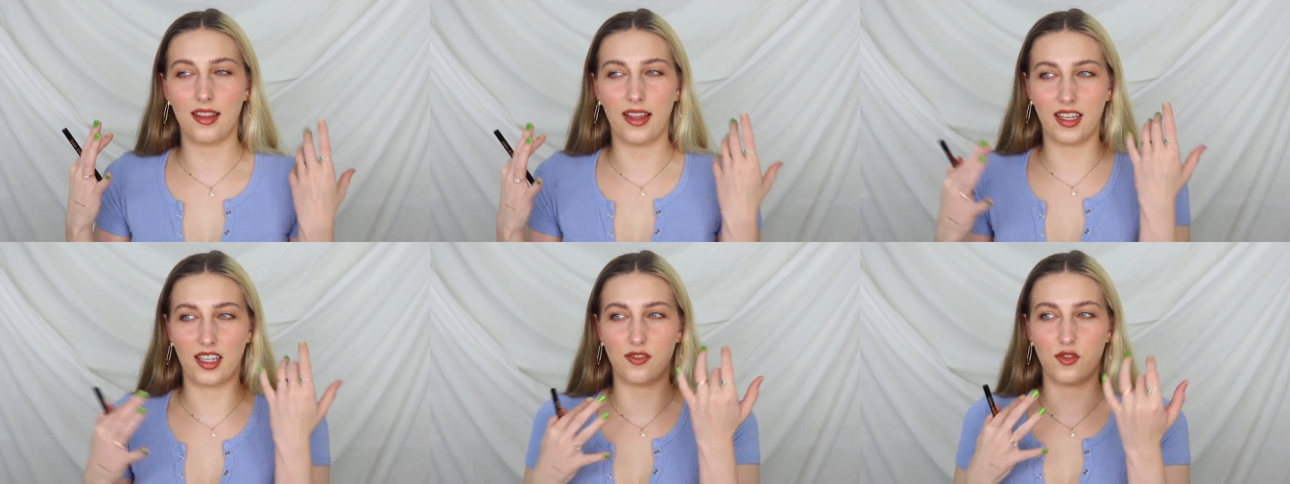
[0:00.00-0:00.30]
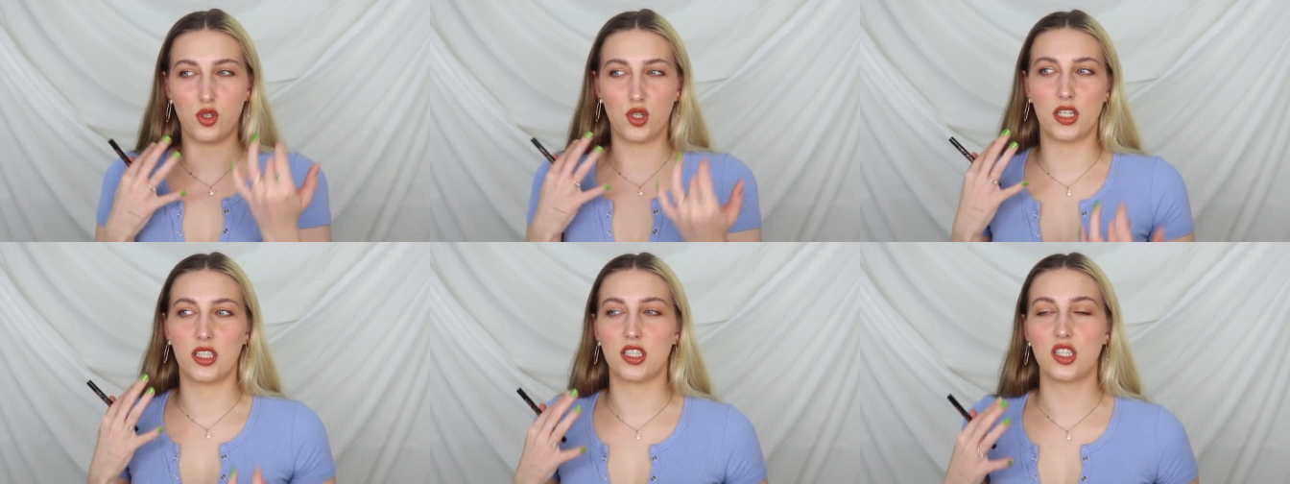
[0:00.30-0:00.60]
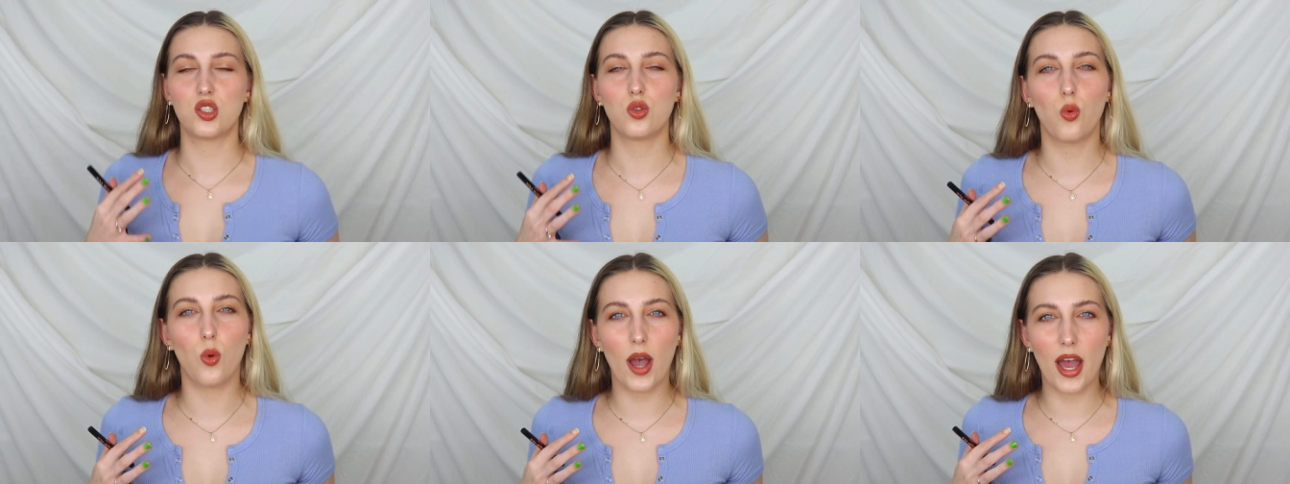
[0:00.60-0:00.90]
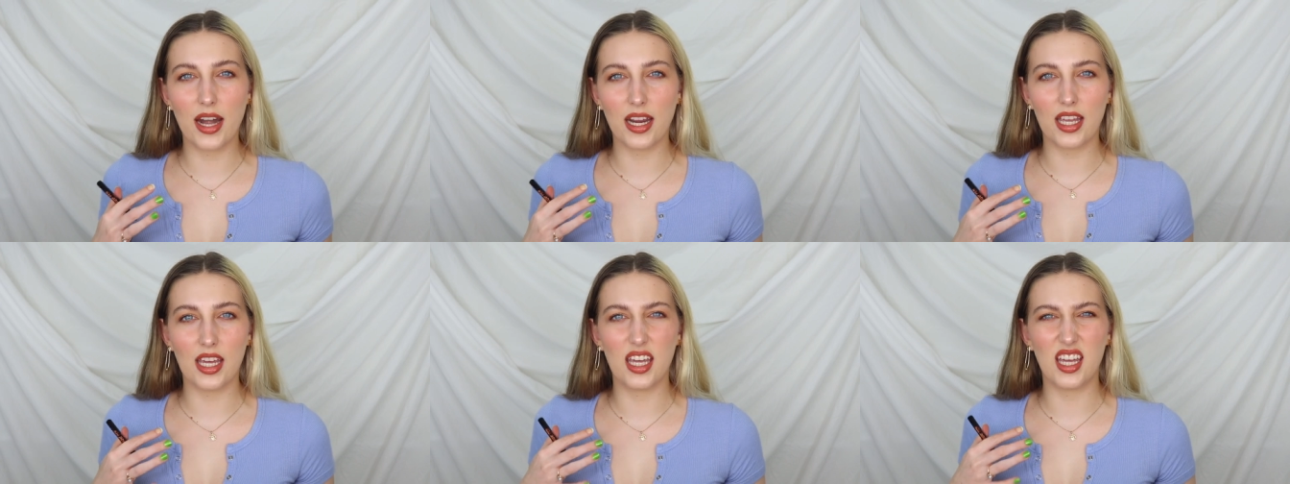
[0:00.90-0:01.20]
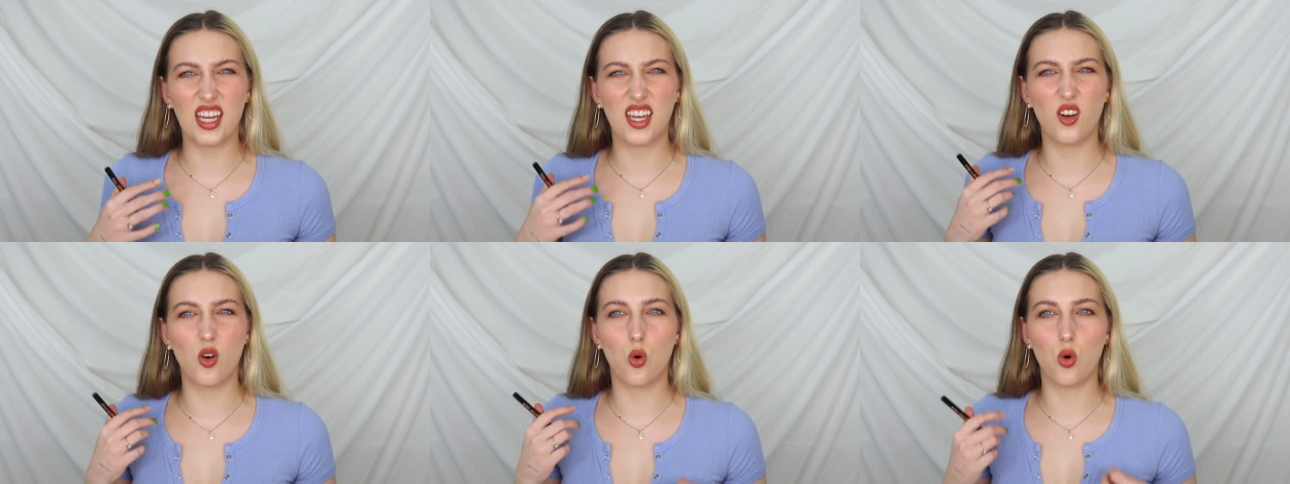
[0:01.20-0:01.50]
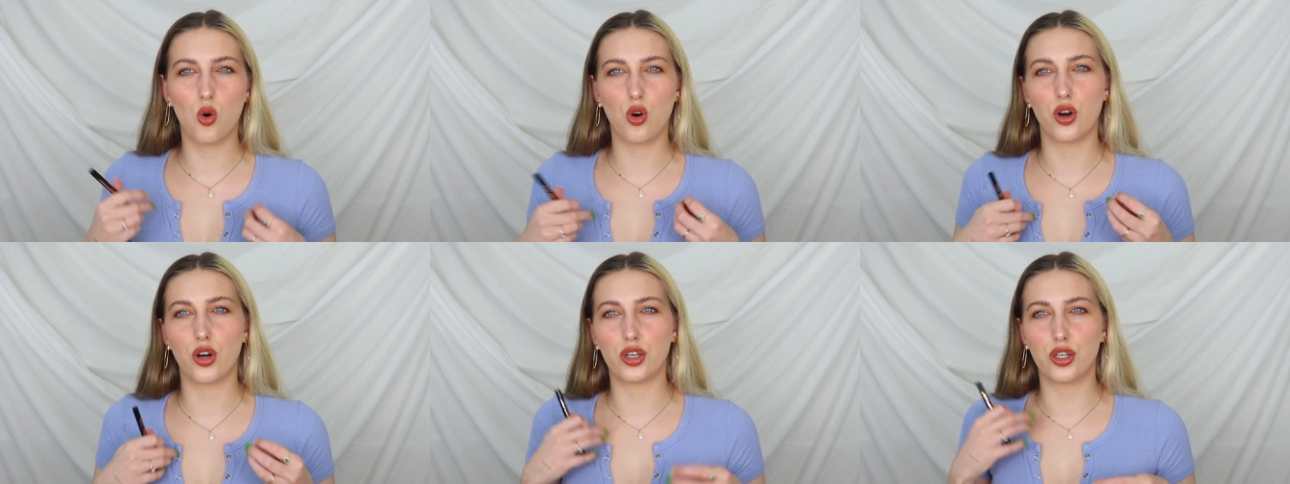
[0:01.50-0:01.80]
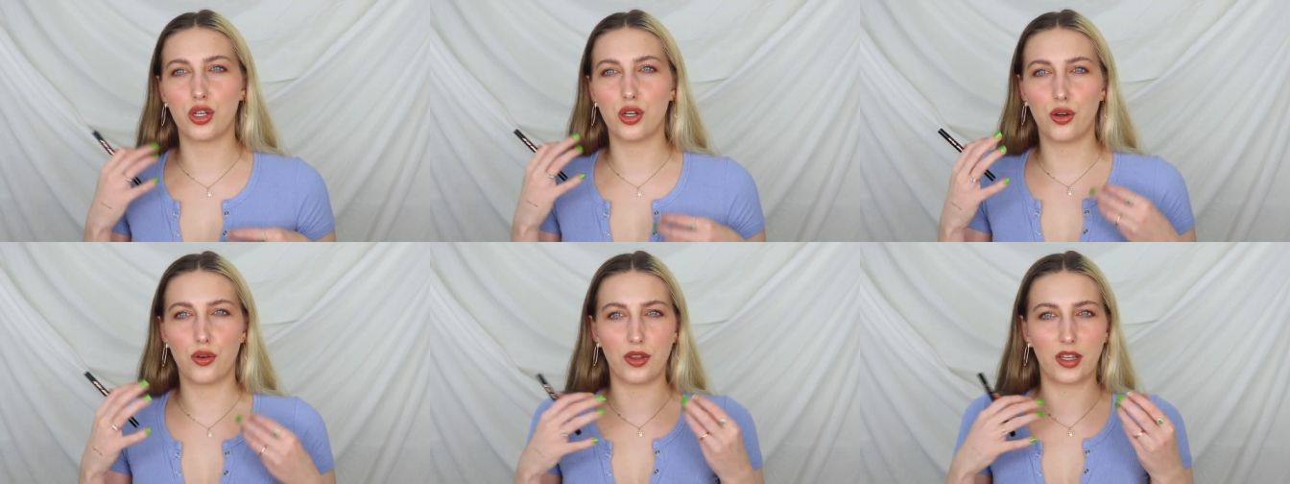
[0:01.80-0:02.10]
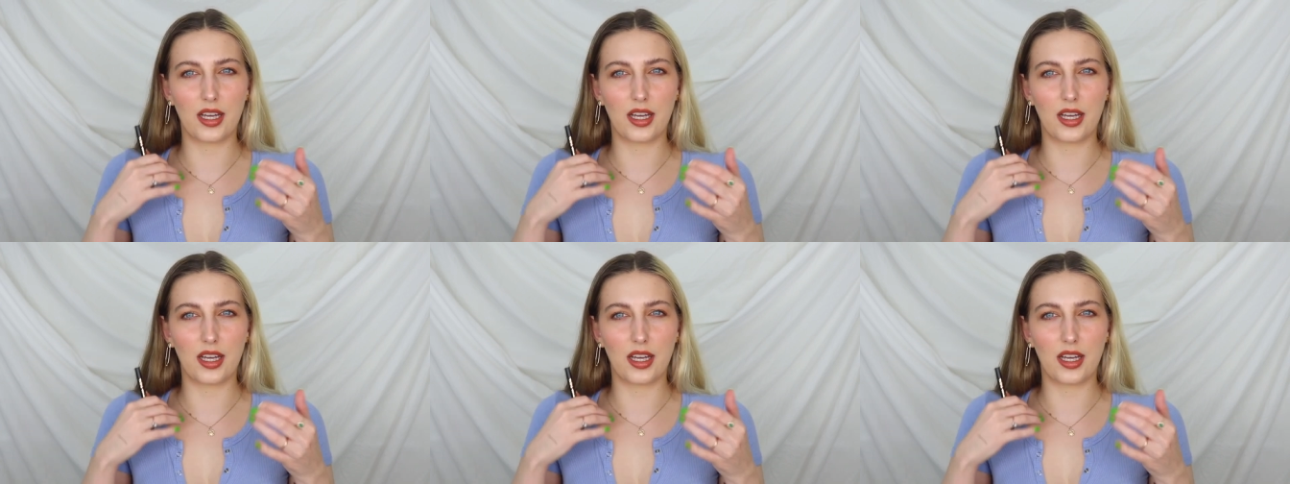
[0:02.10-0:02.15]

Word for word: like if you get sweaty or, you know,